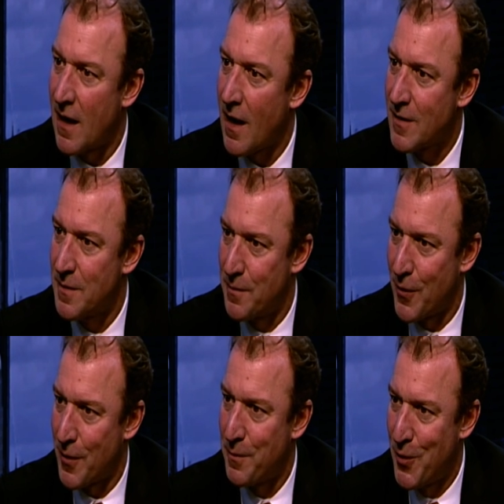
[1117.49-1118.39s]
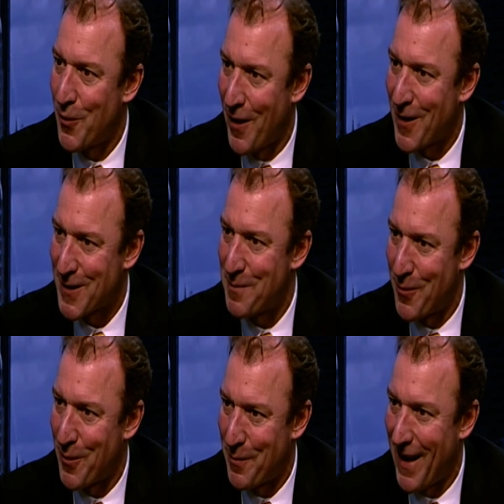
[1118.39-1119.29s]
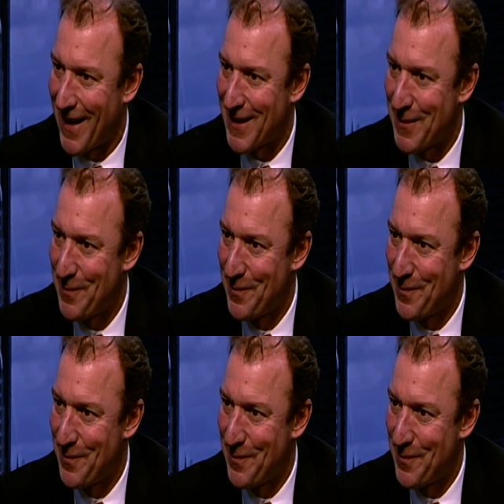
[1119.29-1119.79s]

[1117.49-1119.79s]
Luxembourg, pure Luxembourg bank.